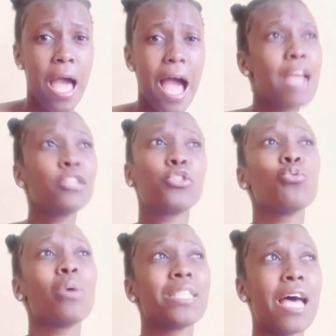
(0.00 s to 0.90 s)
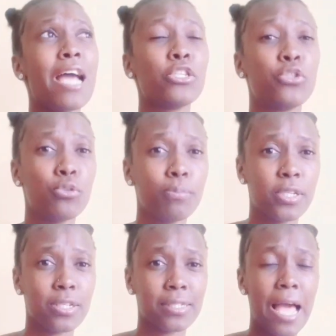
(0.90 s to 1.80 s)
I do what I do
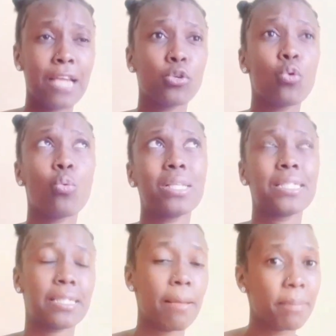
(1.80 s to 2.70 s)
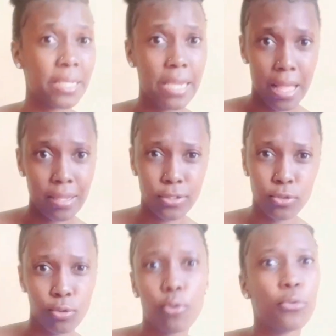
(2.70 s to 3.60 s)
because I don't want somebody else
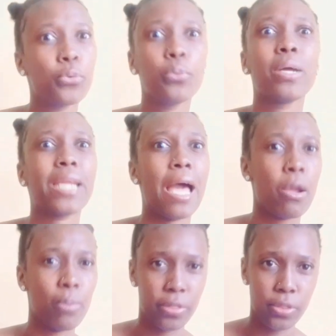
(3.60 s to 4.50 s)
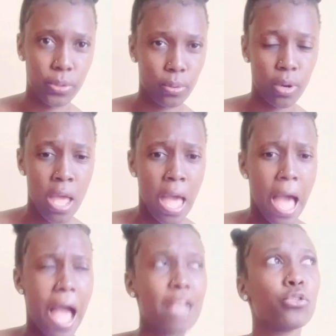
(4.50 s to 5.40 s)
to go through what I went through.
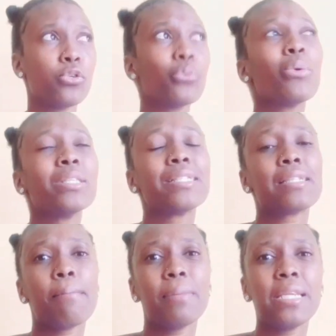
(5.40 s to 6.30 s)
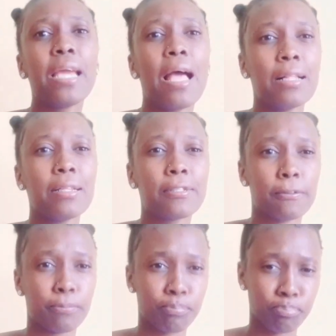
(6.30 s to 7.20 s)
I do not want somebody else
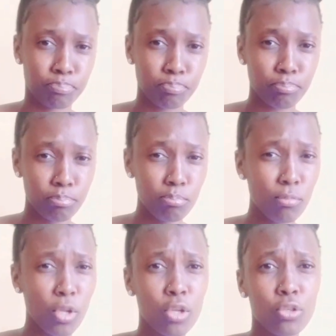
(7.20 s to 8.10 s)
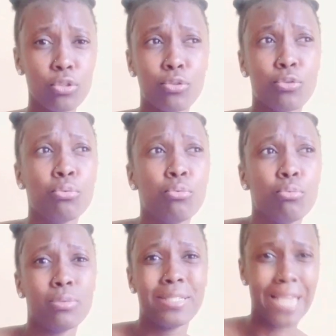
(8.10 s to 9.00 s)
to
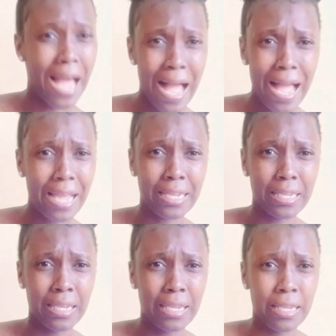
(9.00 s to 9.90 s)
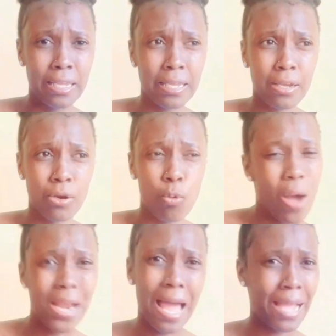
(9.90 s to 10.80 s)
die
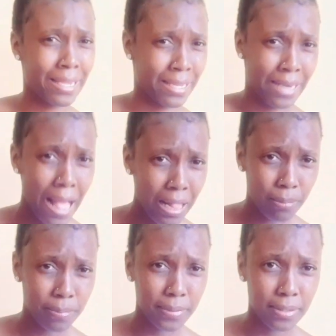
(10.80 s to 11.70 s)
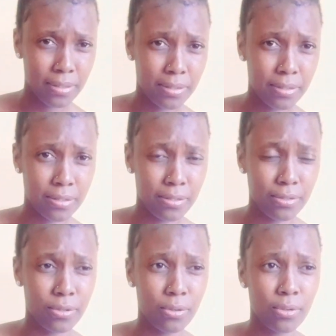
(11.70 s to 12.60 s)
while I can help,
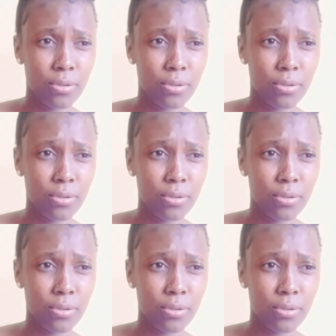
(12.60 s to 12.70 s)
you know.